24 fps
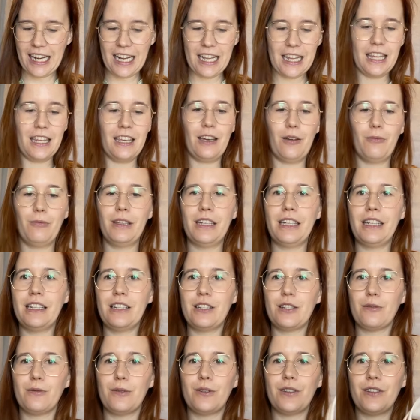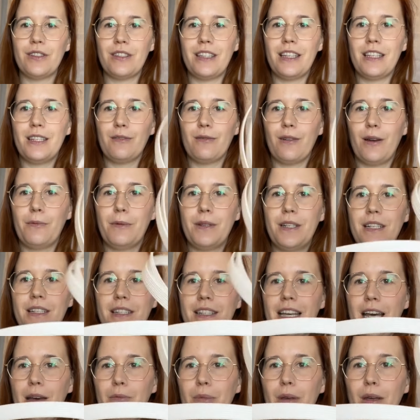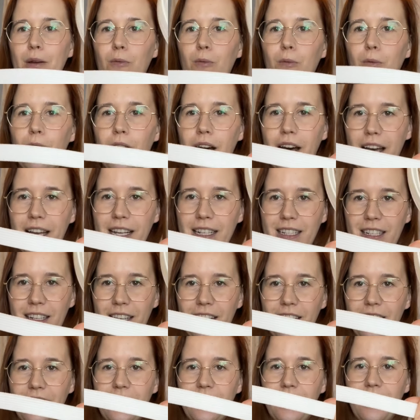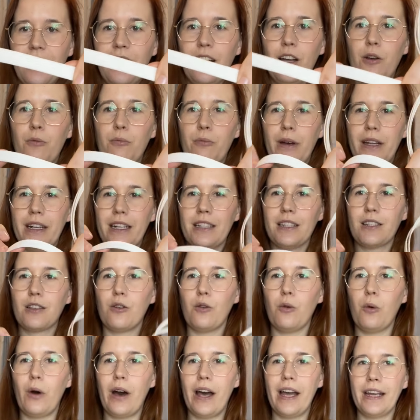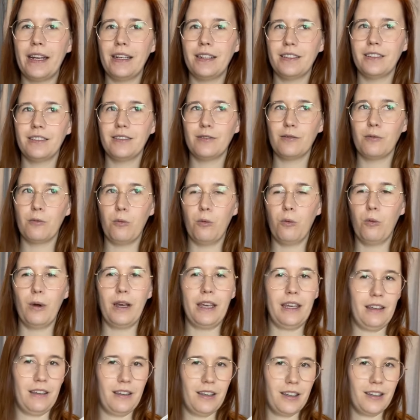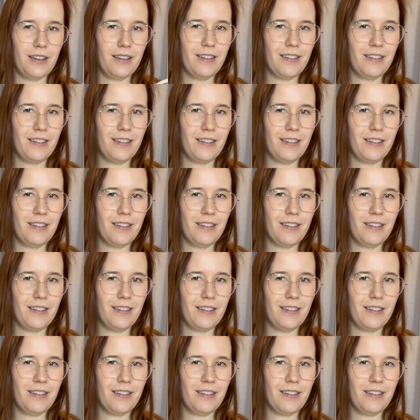I think I'm leaning towards this one, which is that bit wider, but it's quite weak.